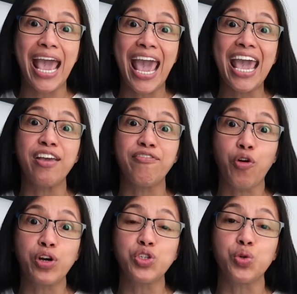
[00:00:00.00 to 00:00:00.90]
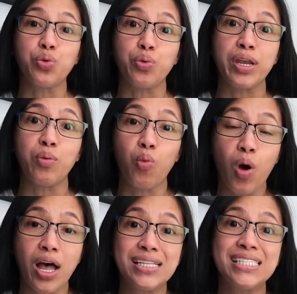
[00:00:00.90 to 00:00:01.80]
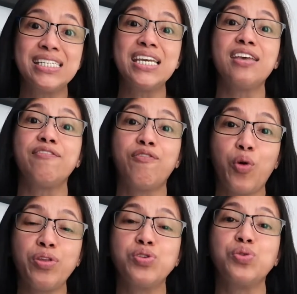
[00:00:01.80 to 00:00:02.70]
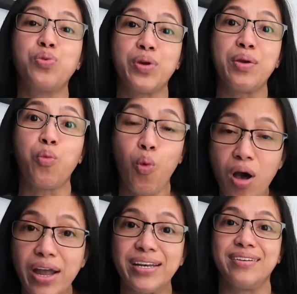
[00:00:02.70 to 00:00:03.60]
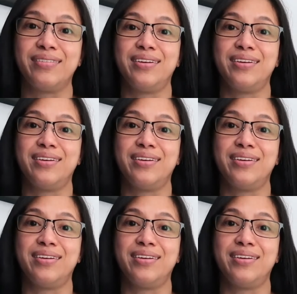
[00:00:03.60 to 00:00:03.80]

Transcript: A, 4, 2, 3, 1, D, 4, 2, 3, 1.